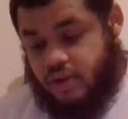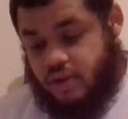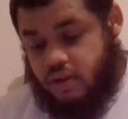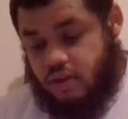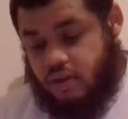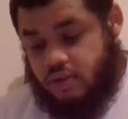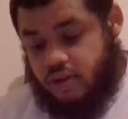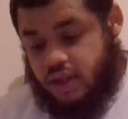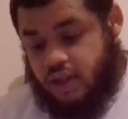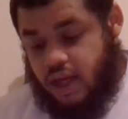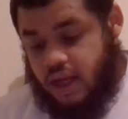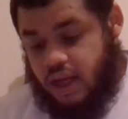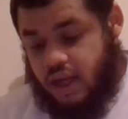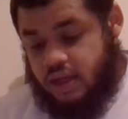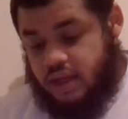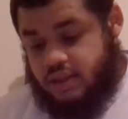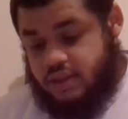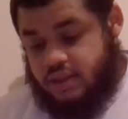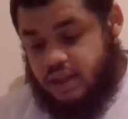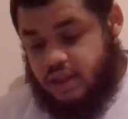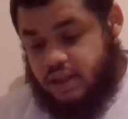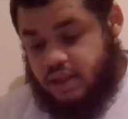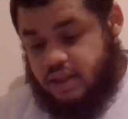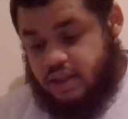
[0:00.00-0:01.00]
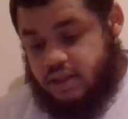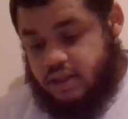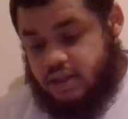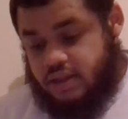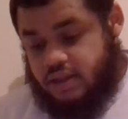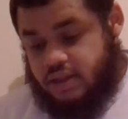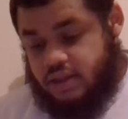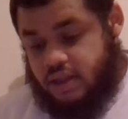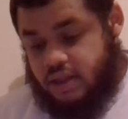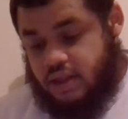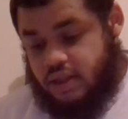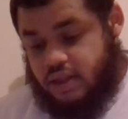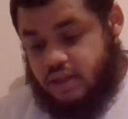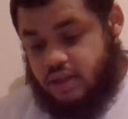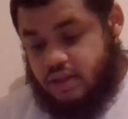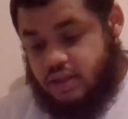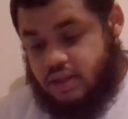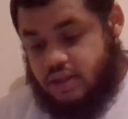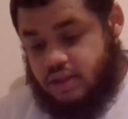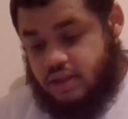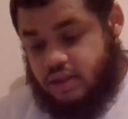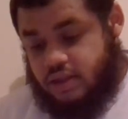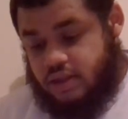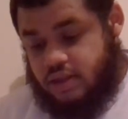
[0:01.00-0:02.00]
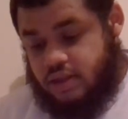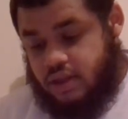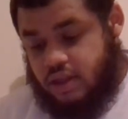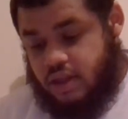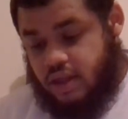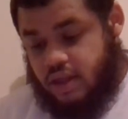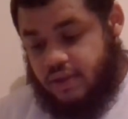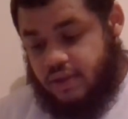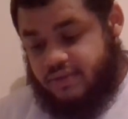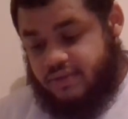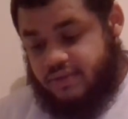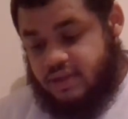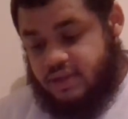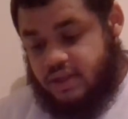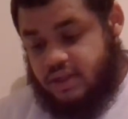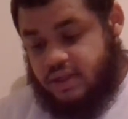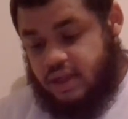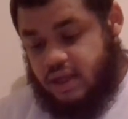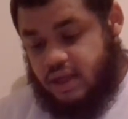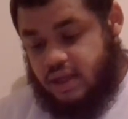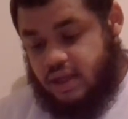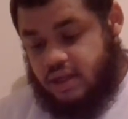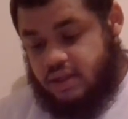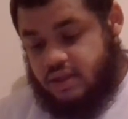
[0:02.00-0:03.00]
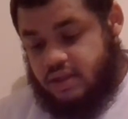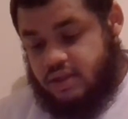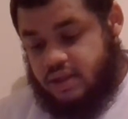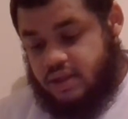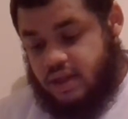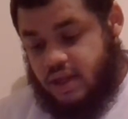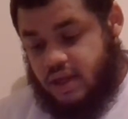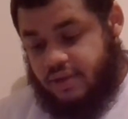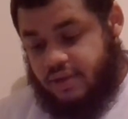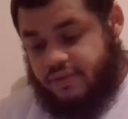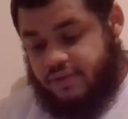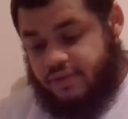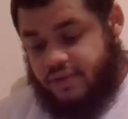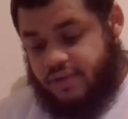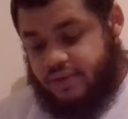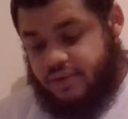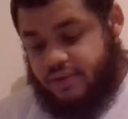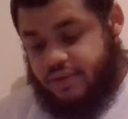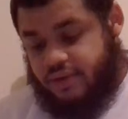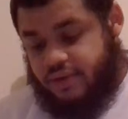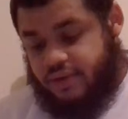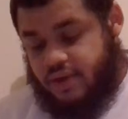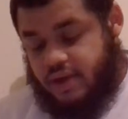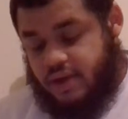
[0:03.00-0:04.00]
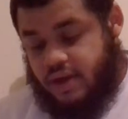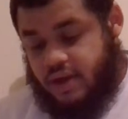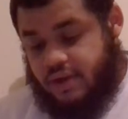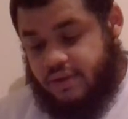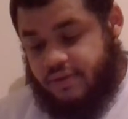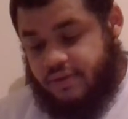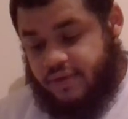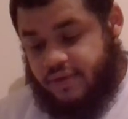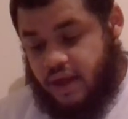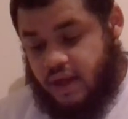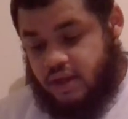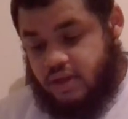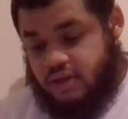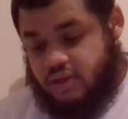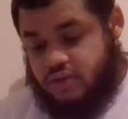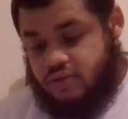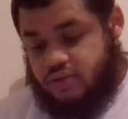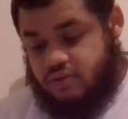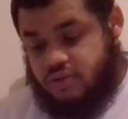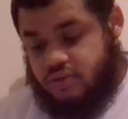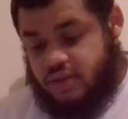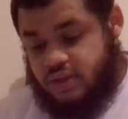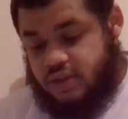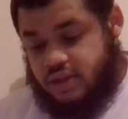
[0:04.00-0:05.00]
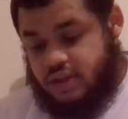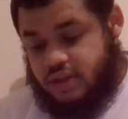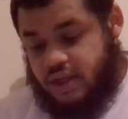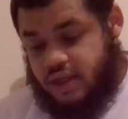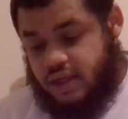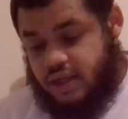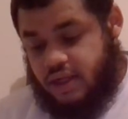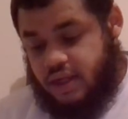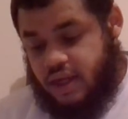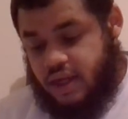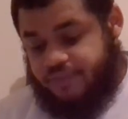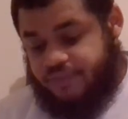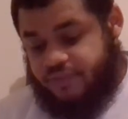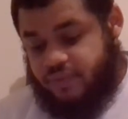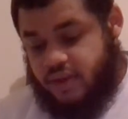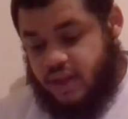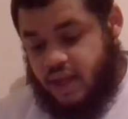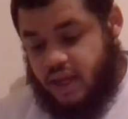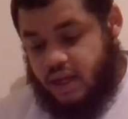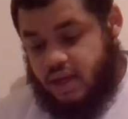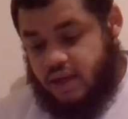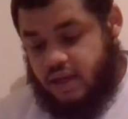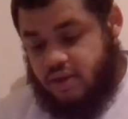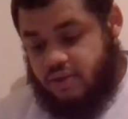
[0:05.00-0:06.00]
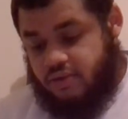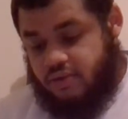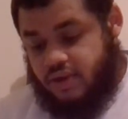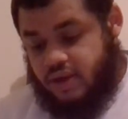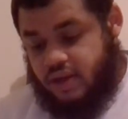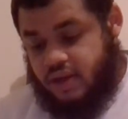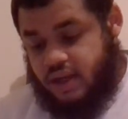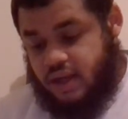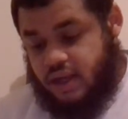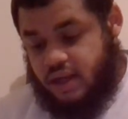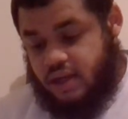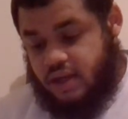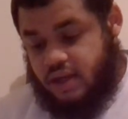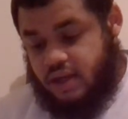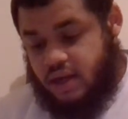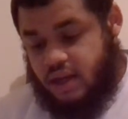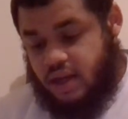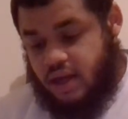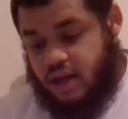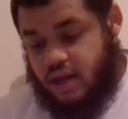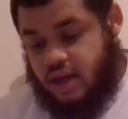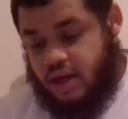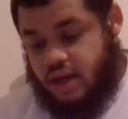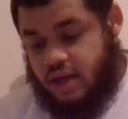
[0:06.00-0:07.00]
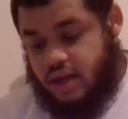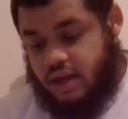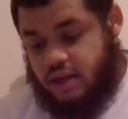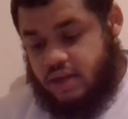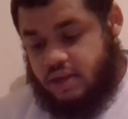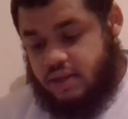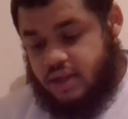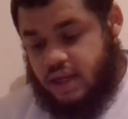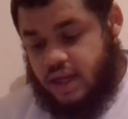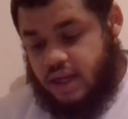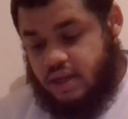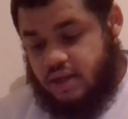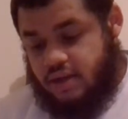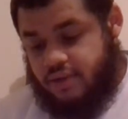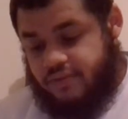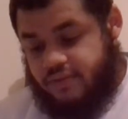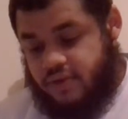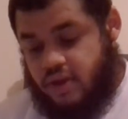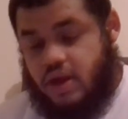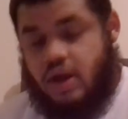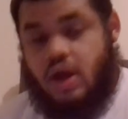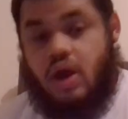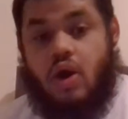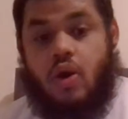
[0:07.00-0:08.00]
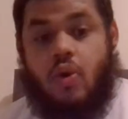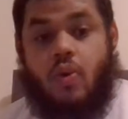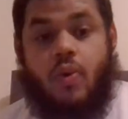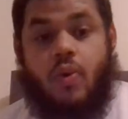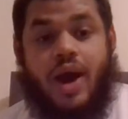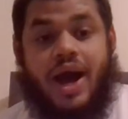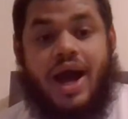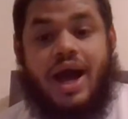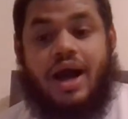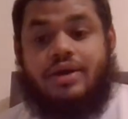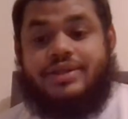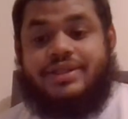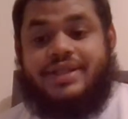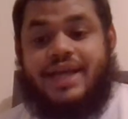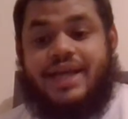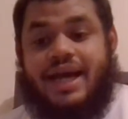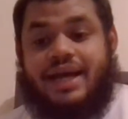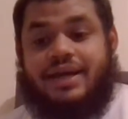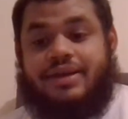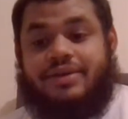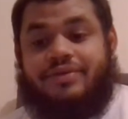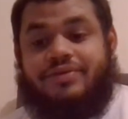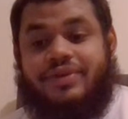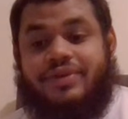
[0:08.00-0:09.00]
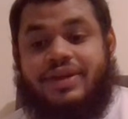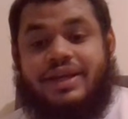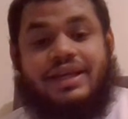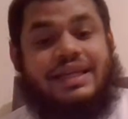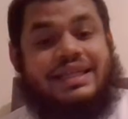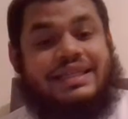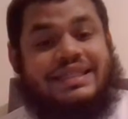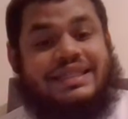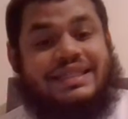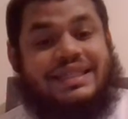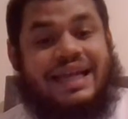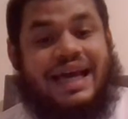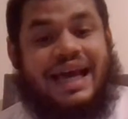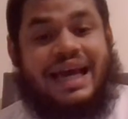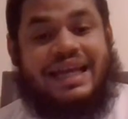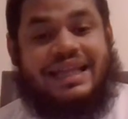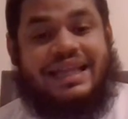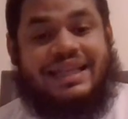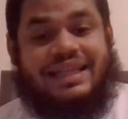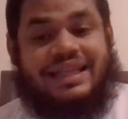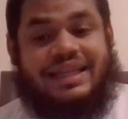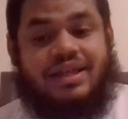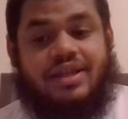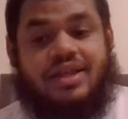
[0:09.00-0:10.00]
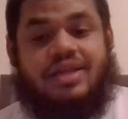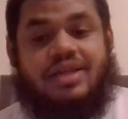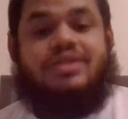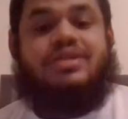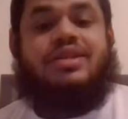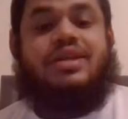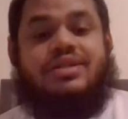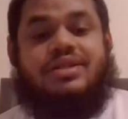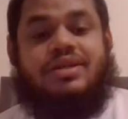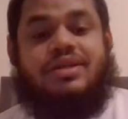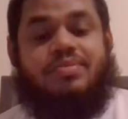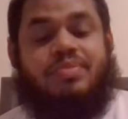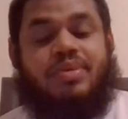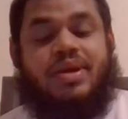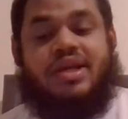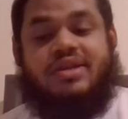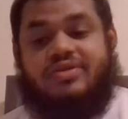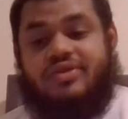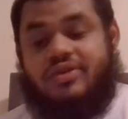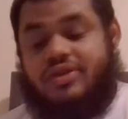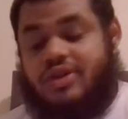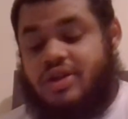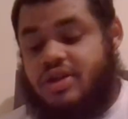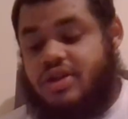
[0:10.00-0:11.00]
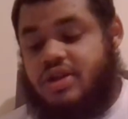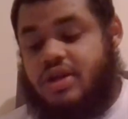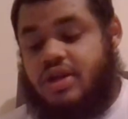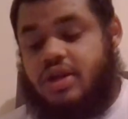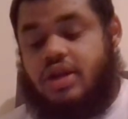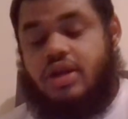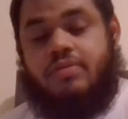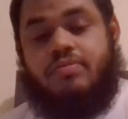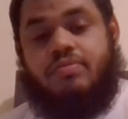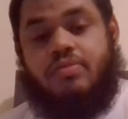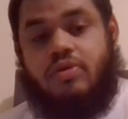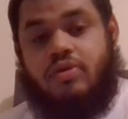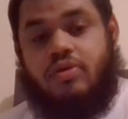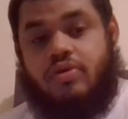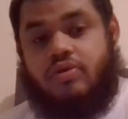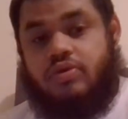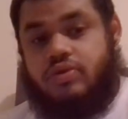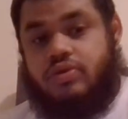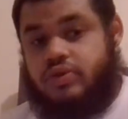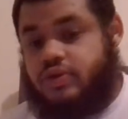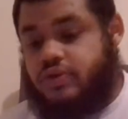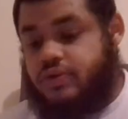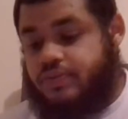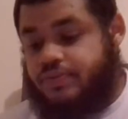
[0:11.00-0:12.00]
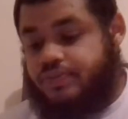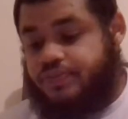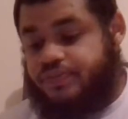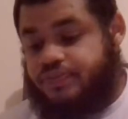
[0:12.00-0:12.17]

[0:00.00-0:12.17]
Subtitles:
Iguodala's 86, Jeff Teague 87, Valanciunas 88, Danny Green 89, Zach LaVine. Wow, Zach LaVine is 90 just because he plays for the shitty Bulls.